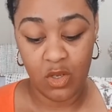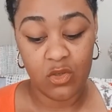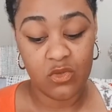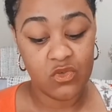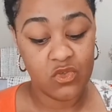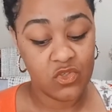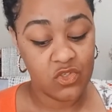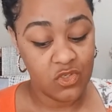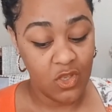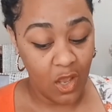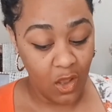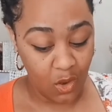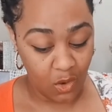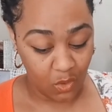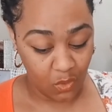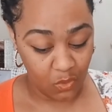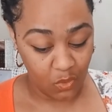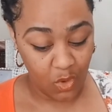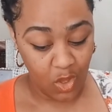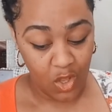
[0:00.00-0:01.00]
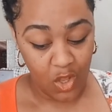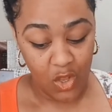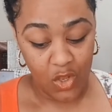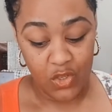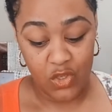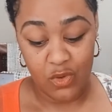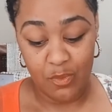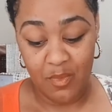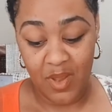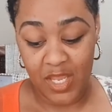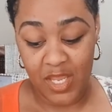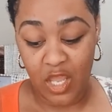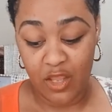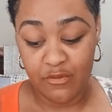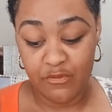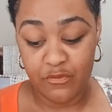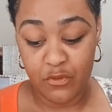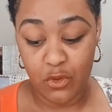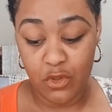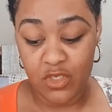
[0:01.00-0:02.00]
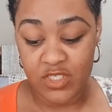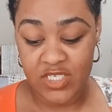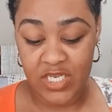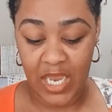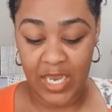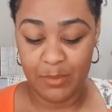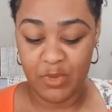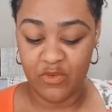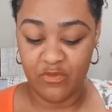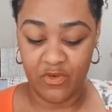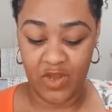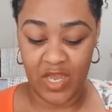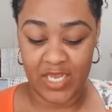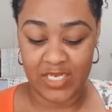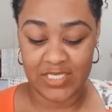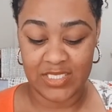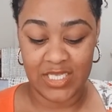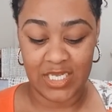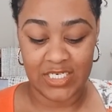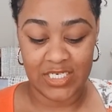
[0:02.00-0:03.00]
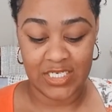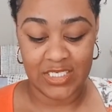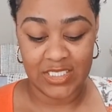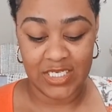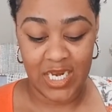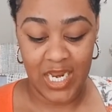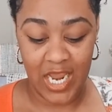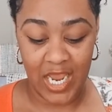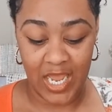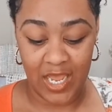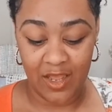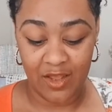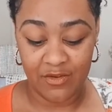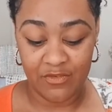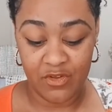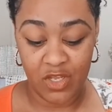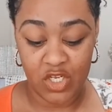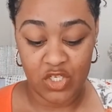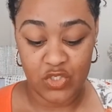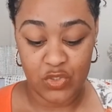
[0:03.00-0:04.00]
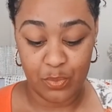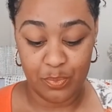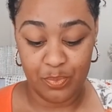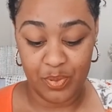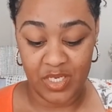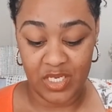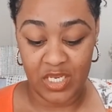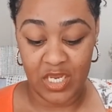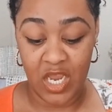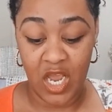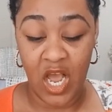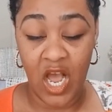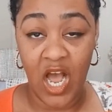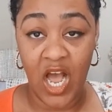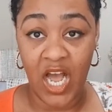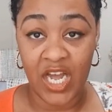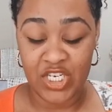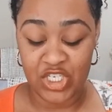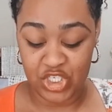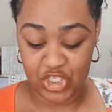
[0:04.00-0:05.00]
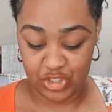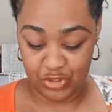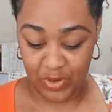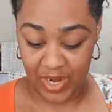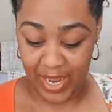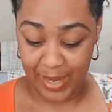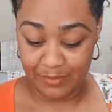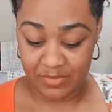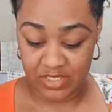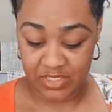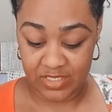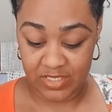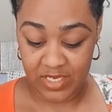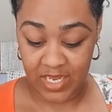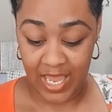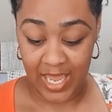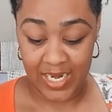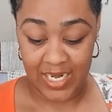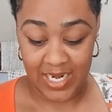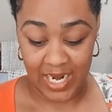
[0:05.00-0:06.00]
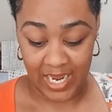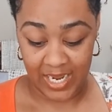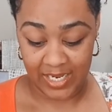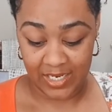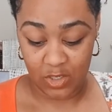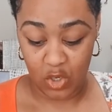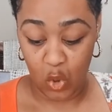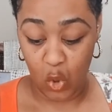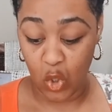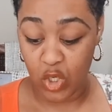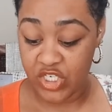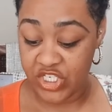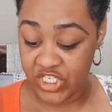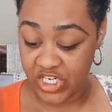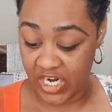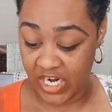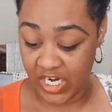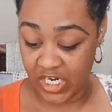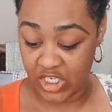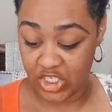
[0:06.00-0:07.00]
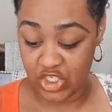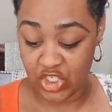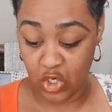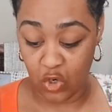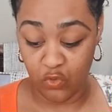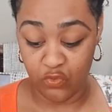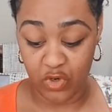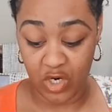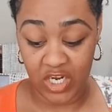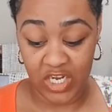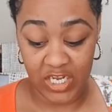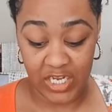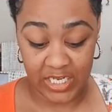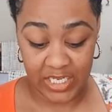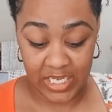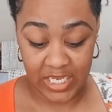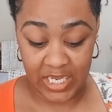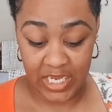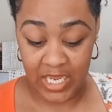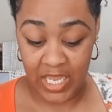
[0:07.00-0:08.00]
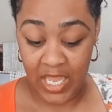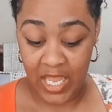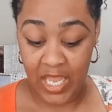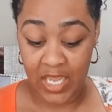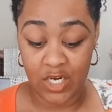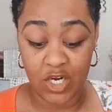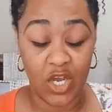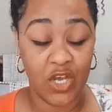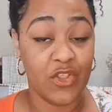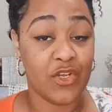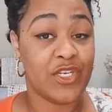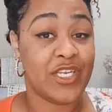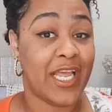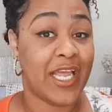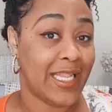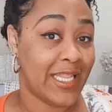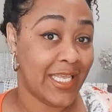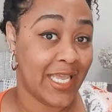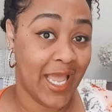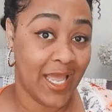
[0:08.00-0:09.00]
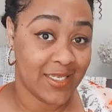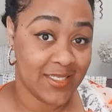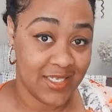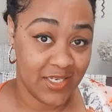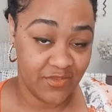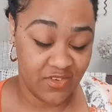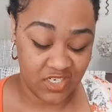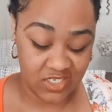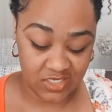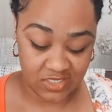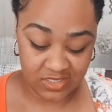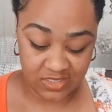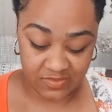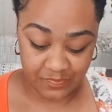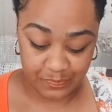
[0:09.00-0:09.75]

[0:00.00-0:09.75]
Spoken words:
So you make a full-time device that doesn't have to be unstrapped at night or changed over hugging and other daily activities.